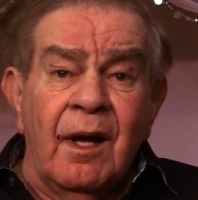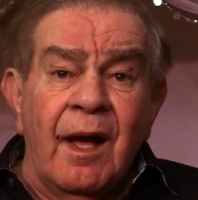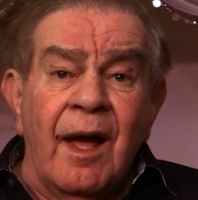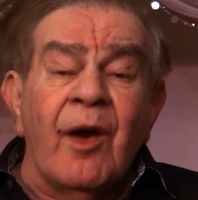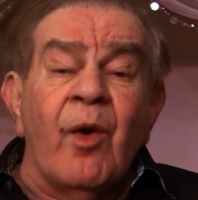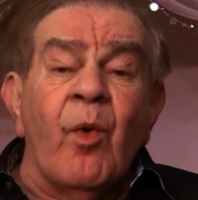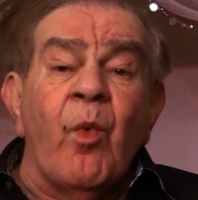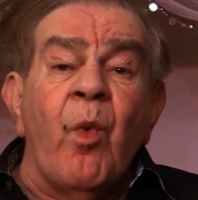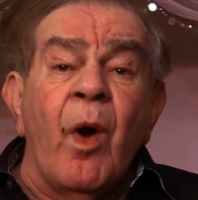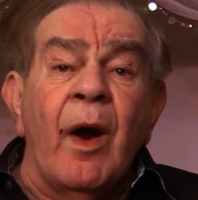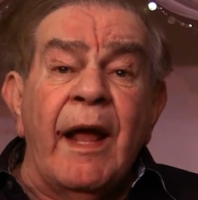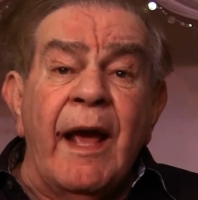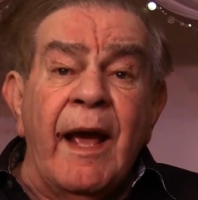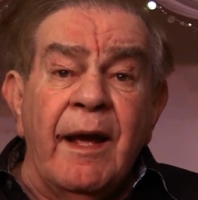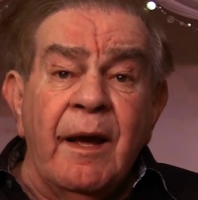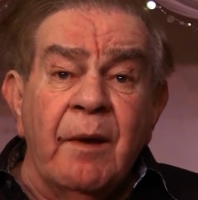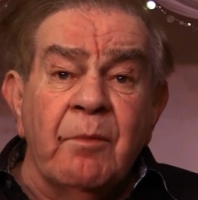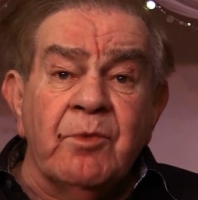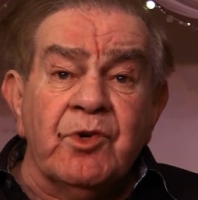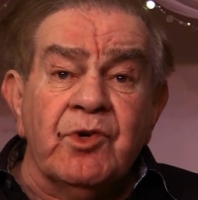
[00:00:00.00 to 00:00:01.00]
and a 1
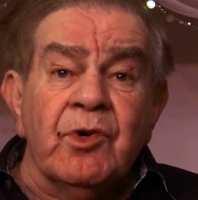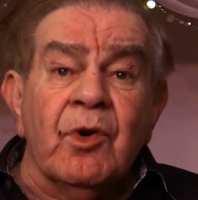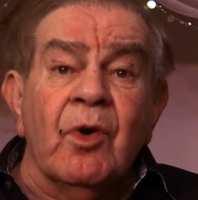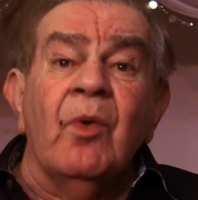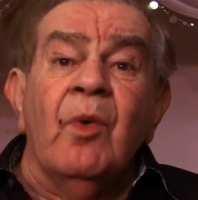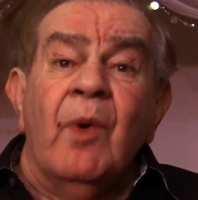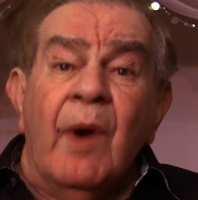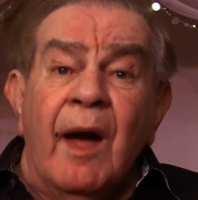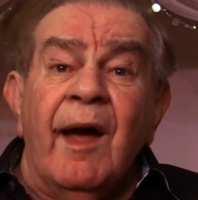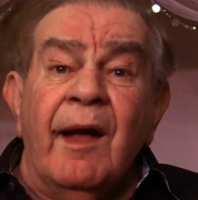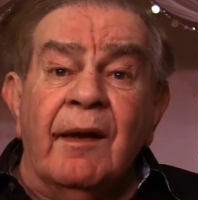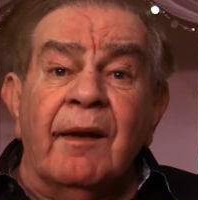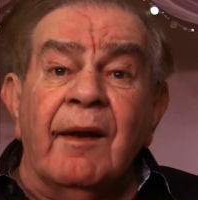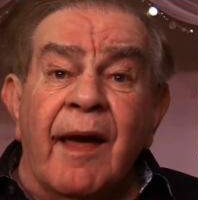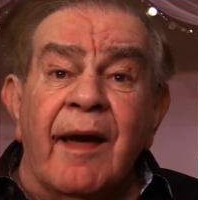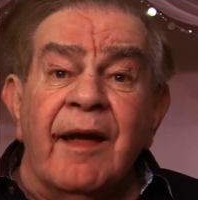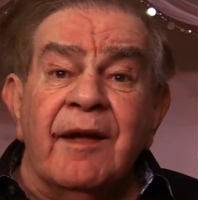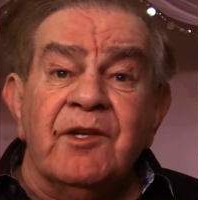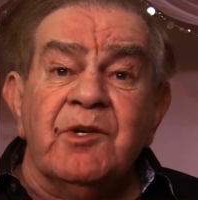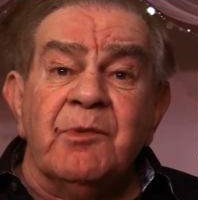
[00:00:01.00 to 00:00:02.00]
a.m. show at
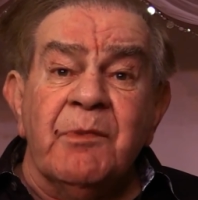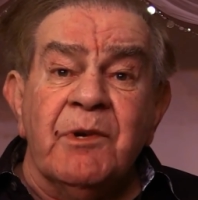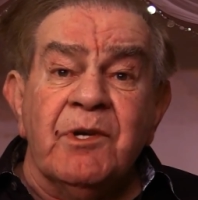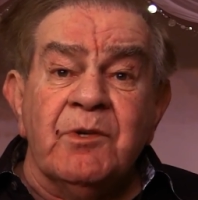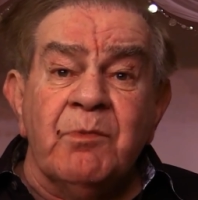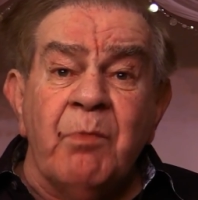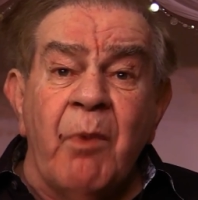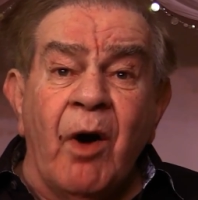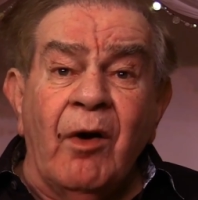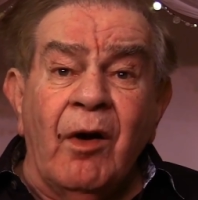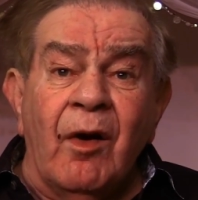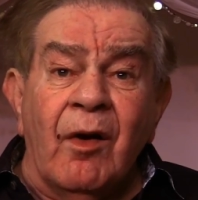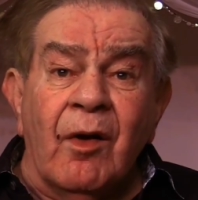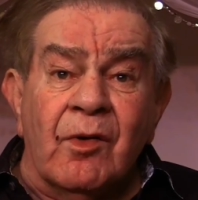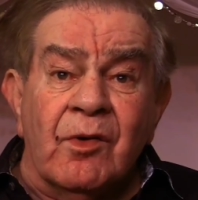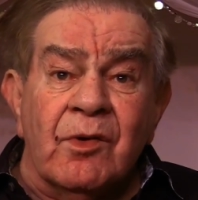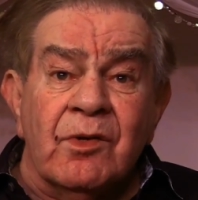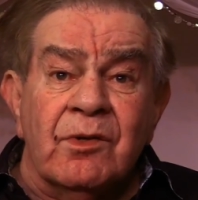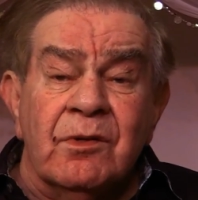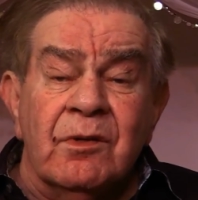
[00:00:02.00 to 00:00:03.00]
Lansmans
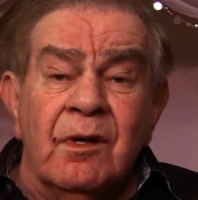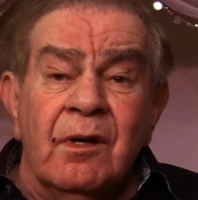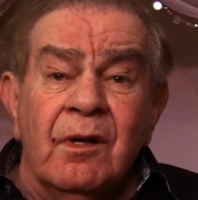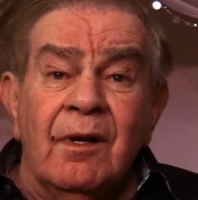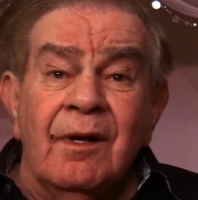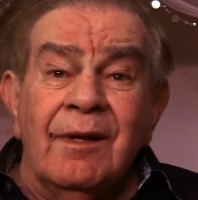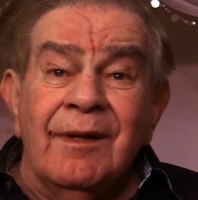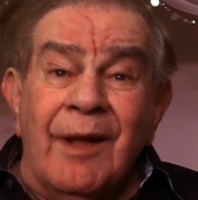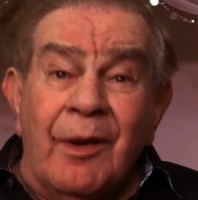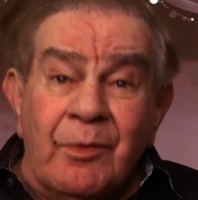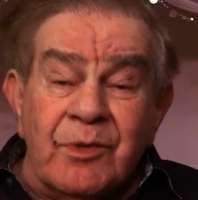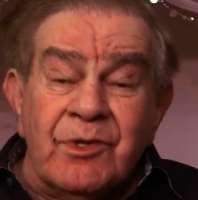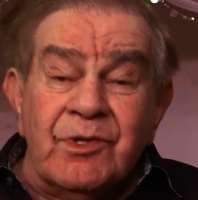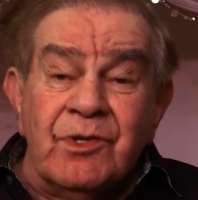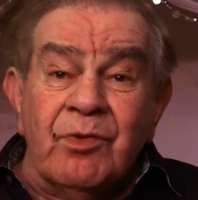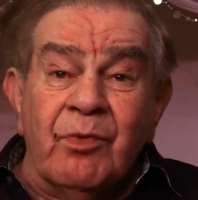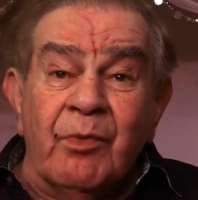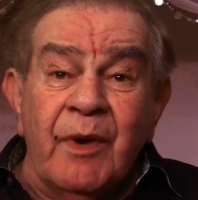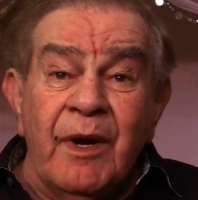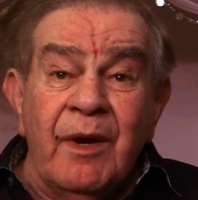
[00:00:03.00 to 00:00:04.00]
Bungalows. That was
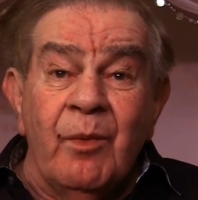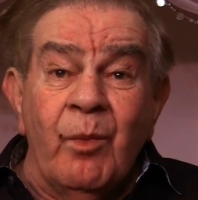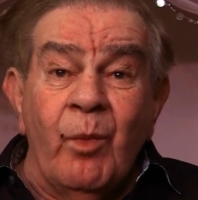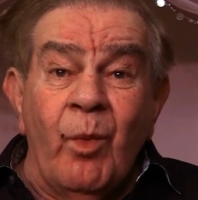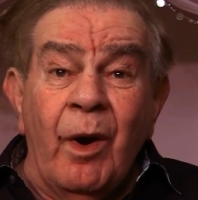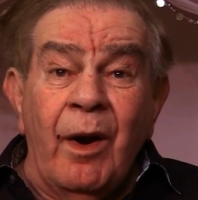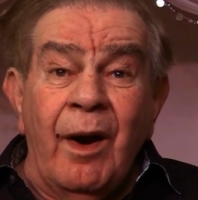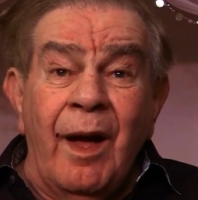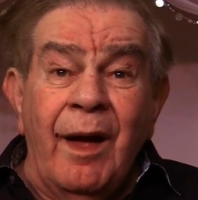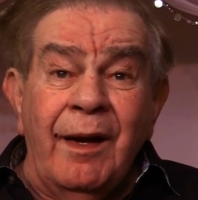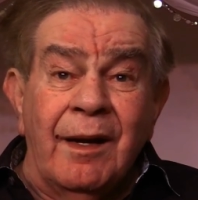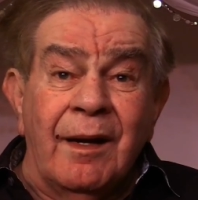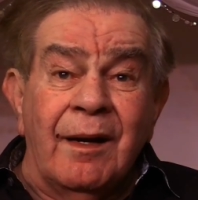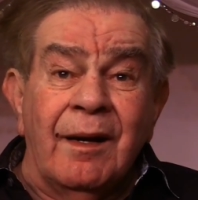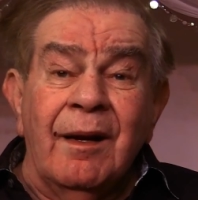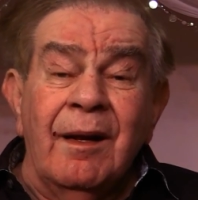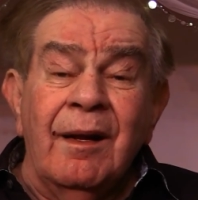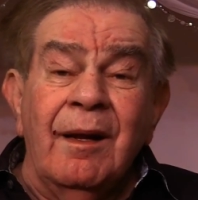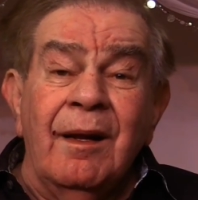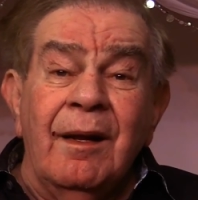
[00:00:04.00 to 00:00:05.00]
3 in one night.
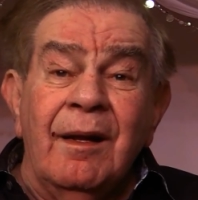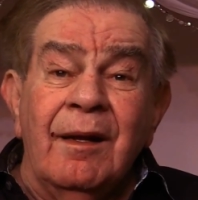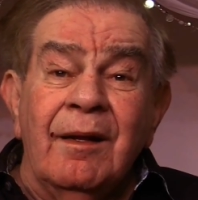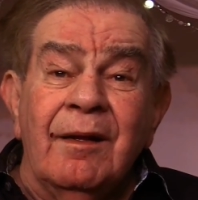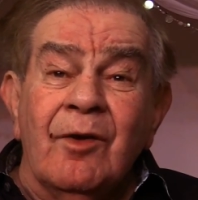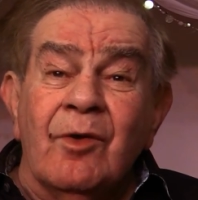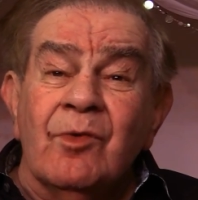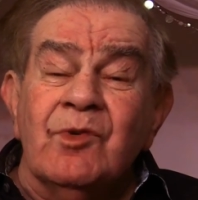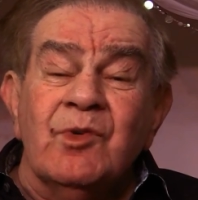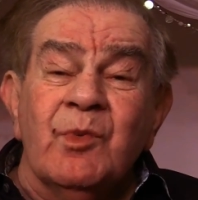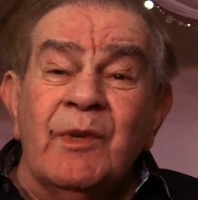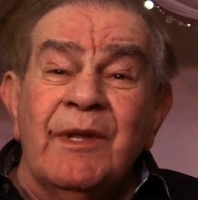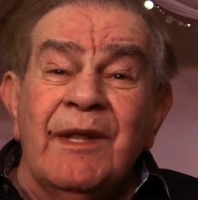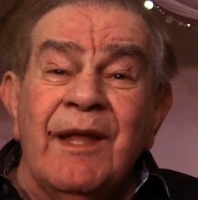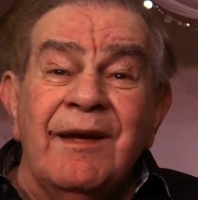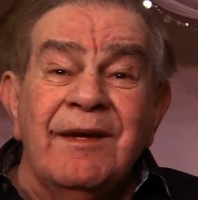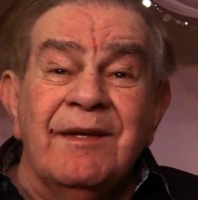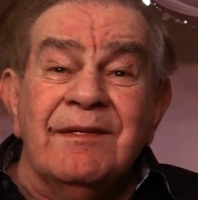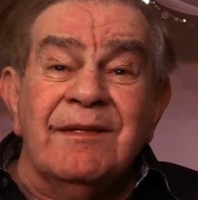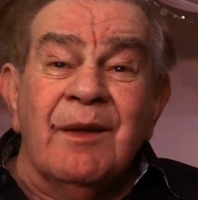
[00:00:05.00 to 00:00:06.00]
Those were
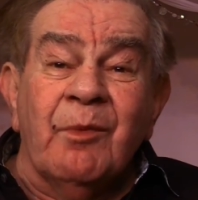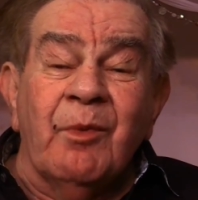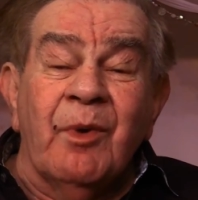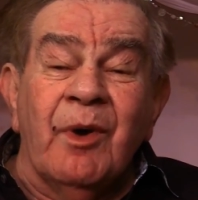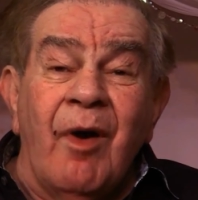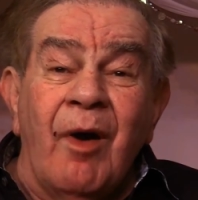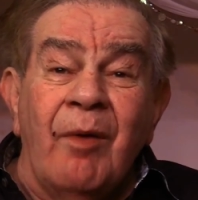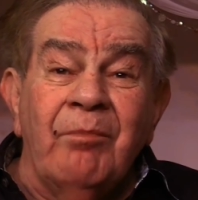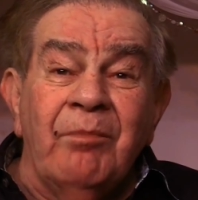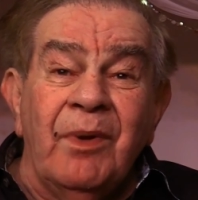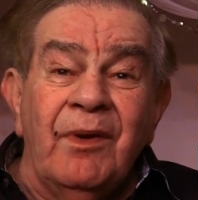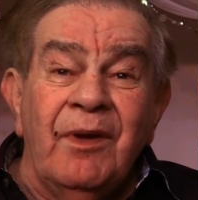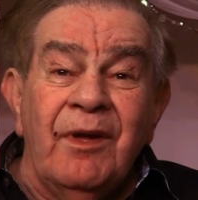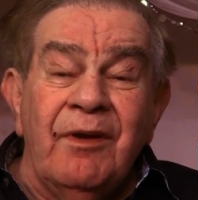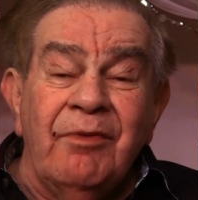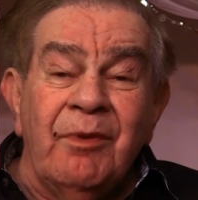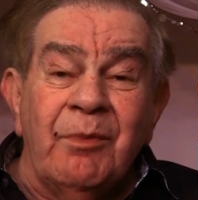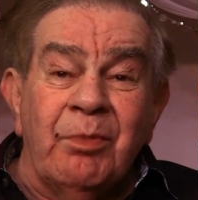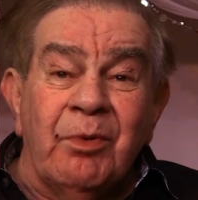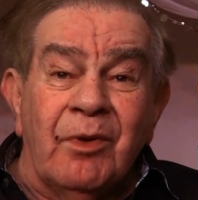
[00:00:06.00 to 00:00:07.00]
days that were
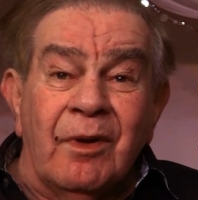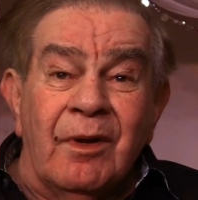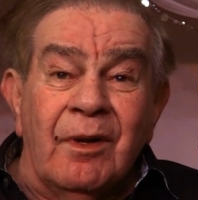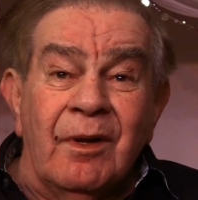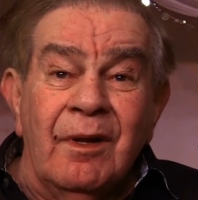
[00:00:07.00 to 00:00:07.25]
unbelievable.